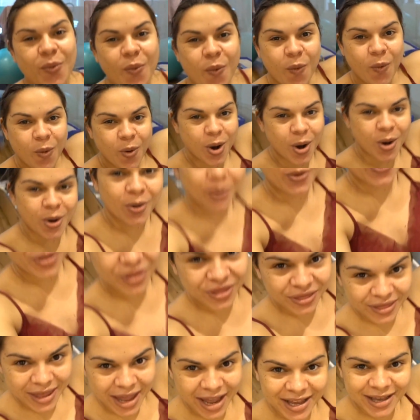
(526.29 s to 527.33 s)
Whoa!
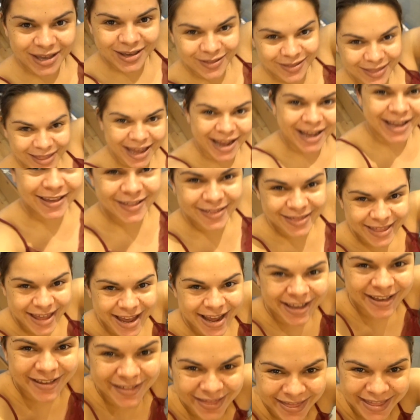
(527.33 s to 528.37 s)
Thank you, thank you,
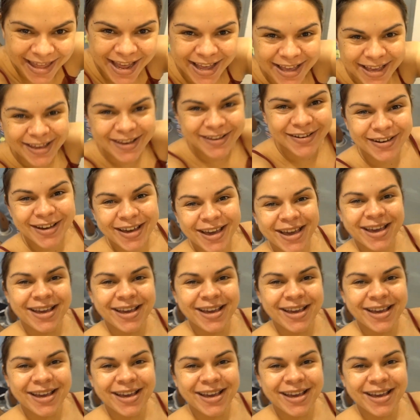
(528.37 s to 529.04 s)
thank you, thank you!